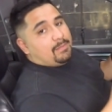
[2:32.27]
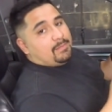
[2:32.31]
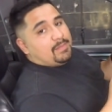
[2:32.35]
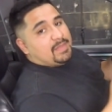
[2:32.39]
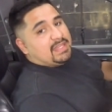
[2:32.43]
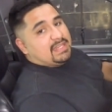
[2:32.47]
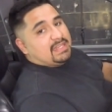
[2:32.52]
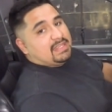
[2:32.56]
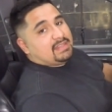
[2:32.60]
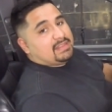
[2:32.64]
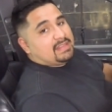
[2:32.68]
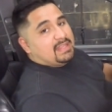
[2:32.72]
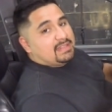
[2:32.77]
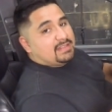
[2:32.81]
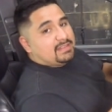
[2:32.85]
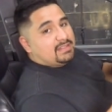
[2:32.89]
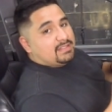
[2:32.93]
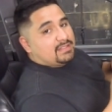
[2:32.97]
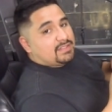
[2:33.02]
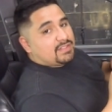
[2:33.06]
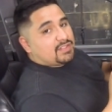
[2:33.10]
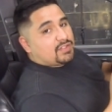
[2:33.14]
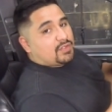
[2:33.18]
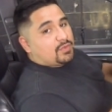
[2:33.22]
meaning that
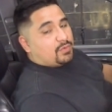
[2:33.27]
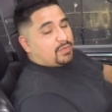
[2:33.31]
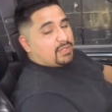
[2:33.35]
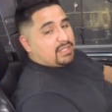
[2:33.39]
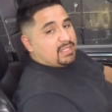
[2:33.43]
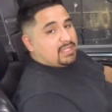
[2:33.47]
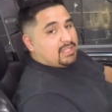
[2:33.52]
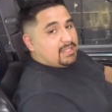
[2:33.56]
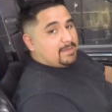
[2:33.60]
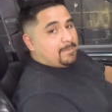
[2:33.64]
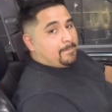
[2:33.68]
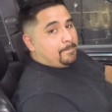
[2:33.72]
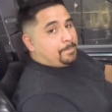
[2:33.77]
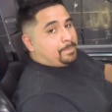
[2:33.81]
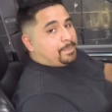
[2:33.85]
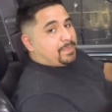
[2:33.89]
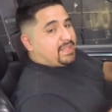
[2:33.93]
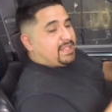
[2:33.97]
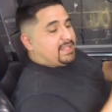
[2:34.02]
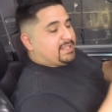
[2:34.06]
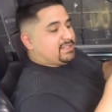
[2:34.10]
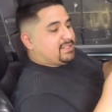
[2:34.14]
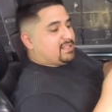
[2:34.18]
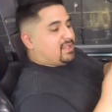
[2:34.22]
the screen
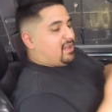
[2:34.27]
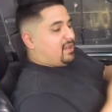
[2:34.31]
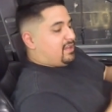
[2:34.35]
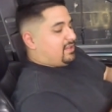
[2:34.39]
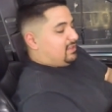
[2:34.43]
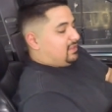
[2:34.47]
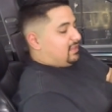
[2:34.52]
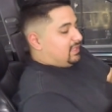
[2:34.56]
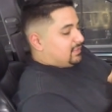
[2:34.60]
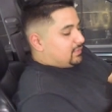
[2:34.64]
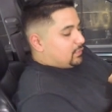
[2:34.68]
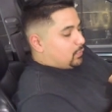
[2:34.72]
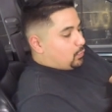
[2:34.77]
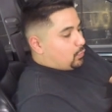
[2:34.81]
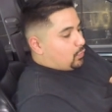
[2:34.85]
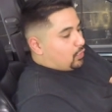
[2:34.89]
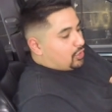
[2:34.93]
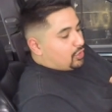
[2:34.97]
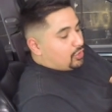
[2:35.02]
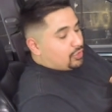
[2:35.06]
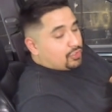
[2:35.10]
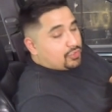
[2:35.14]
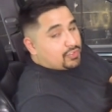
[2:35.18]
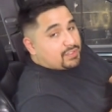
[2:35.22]
is kind of like the
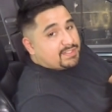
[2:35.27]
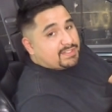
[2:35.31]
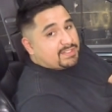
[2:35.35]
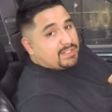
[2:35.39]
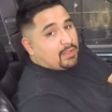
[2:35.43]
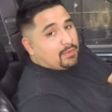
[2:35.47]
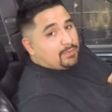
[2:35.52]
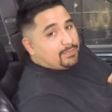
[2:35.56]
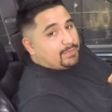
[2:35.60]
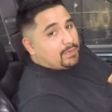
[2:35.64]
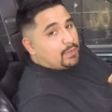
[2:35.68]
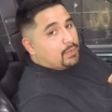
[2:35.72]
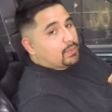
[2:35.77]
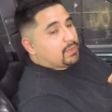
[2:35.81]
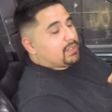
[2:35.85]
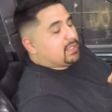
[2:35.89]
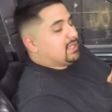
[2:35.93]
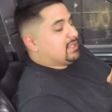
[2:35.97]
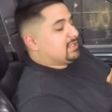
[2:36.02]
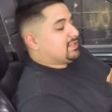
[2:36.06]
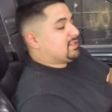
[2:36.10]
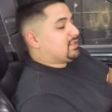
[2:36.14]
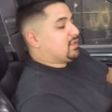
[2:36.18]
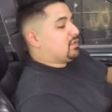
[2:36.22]
one on your cell phone.
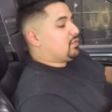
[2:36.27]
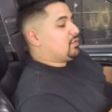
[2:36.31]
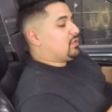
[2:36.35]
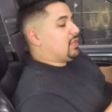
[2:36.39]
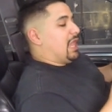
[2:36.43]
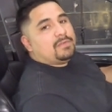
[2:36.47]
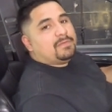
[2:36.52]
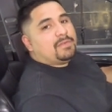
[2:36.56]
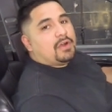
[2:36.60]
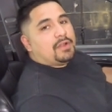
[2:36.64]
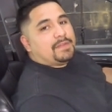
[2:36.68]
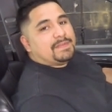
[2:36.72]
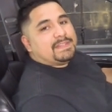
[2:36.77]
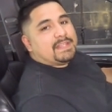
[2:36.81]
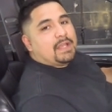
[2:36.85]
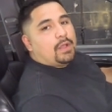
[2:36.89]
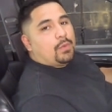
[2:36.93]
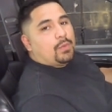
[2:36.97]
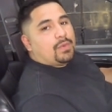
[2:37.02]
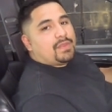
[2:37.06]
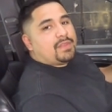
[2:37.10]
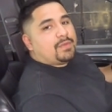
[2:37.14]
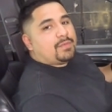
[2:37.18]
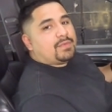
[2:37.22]
So we've all
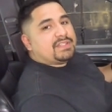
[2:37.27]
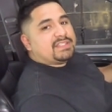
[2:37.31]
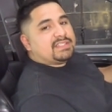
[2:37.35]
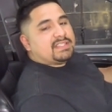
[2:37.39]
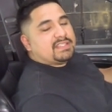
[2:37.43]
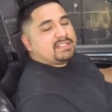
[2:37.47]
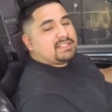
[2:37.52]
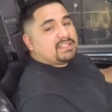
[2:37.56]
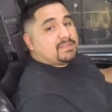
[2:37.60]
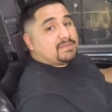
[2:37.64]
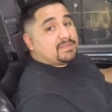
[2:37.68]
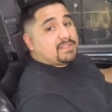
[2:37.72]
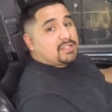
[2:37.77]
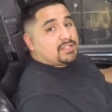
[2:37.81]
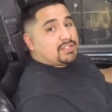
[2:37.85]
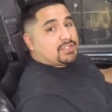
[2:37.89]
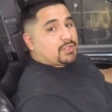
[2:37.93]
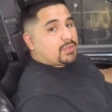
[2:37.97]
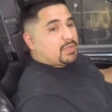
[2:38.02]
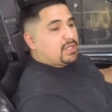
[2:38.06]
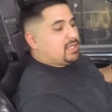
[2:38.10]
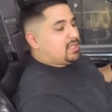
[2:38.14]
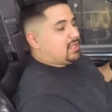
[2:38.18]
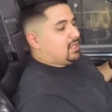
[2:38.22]
dealt with a resistive
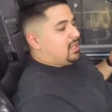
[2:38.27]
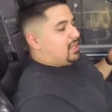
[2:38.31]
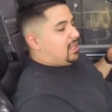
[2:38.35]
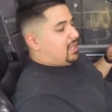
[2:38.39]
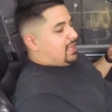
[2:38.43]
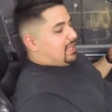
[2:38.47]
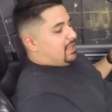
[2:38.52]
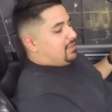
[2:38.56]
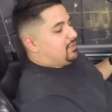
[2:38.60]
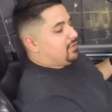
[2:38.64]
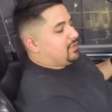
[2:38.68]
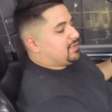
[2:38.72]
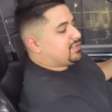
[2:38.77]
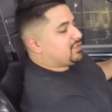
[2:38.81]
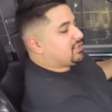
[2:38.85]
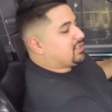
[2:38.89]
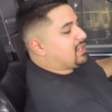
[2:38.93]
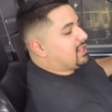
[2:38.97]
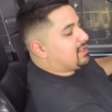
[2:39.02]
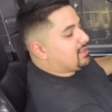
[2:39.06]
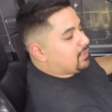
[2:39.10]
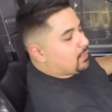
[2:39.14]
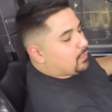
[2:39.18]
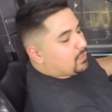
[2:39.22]
touchscreen, and those are
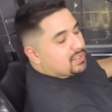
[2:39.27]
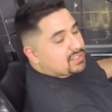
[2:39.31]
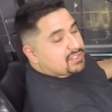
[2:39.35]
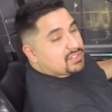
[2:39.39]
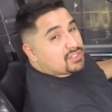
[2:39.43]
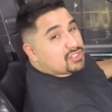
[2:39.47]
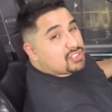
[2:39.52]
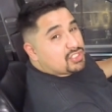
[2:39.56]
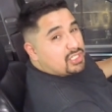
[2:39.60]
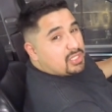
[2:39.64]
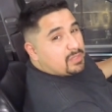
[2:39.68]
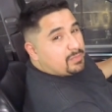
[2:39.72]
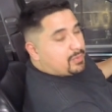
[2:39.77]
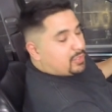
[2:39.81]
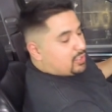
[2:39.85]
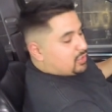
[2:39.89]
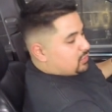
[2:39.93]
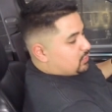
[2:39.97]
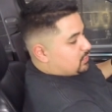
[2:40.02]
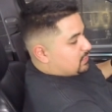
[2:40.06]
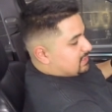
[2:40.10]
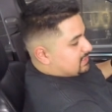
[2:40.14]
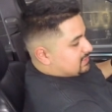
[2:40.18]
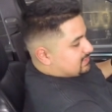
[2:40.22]
kind of the ones on cheaper
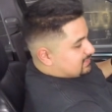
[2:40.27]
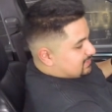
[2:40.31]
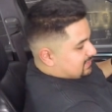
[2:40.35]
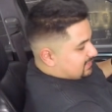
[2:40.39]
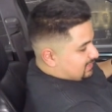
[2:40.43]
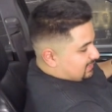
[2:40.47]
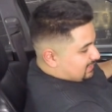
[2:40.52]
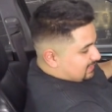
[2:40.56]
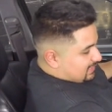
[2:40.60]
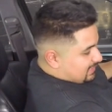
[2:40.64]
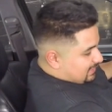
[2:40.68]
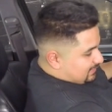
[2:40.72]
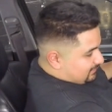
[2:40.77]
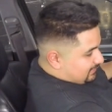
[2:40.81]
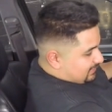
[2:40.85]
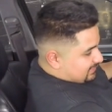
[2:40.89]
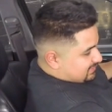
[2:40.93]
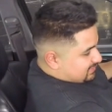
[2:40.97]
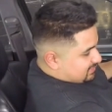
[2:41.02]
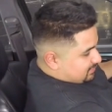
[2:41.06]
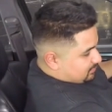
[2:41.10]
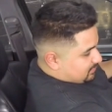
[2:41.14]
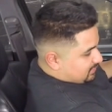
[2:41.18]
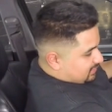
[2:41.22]
units. They kind of have
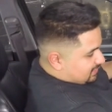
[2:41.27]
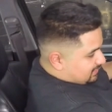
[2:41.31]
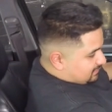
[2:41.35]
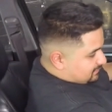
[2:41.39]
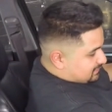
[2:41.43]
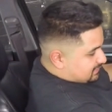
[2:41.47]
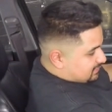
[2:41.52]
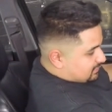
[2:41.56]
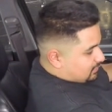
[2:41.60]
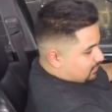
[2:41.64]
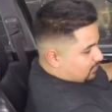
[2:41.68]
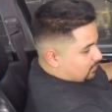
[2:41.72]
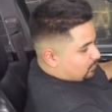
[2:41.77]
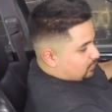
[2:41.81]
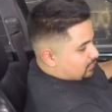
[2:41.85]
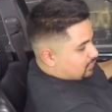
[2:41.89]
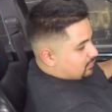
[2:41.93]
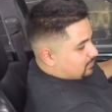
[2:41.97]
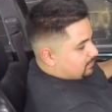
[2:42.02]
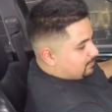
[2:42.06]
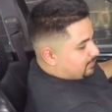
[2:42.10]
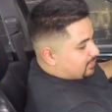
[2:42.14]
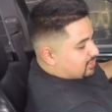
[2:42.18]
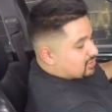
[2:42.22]
like some give to them
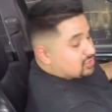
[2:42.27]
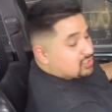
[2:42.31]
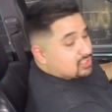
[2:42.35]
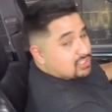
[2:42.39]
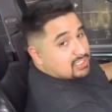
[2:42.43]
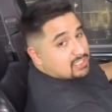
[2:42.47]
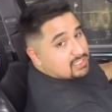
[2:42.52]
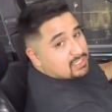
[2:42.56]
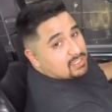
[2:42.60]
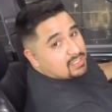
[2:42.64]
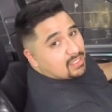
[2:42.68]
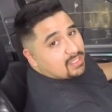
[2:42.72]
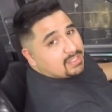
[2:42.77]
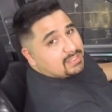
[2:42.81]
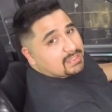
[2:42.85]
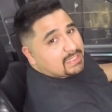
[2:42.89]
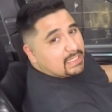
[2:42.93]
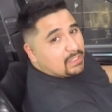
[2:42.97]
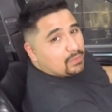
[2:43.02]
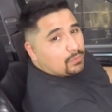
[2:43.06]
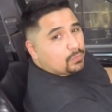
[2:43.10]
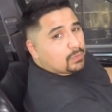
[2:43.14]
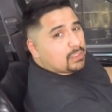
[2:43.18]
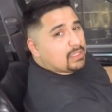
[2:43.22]
when you punch in.
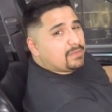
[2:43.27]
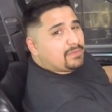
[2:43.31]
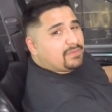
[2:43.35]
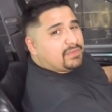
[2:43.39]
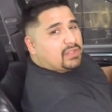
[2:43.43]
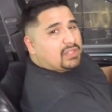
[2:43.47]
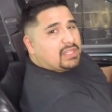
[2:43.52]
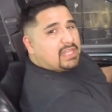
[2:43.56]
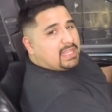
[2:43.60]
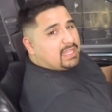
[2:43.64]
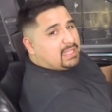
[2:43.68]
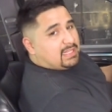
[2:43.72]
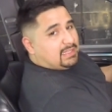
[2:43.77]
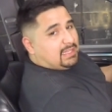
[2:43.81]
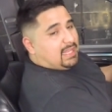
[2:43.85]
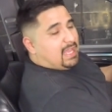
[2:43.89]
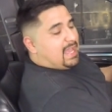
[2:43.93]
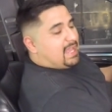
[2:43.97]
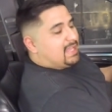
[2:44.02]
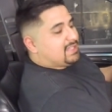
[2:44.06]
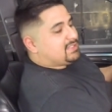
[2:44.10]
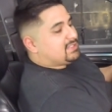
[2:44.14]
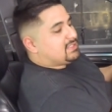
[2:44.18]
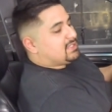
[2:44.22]
They don't really feel like
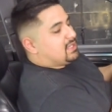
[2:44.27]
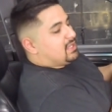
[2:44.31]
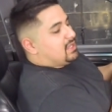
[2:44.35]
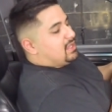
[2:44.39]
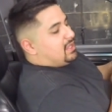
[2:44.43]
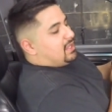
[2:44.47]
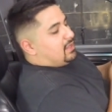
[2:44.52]
glass.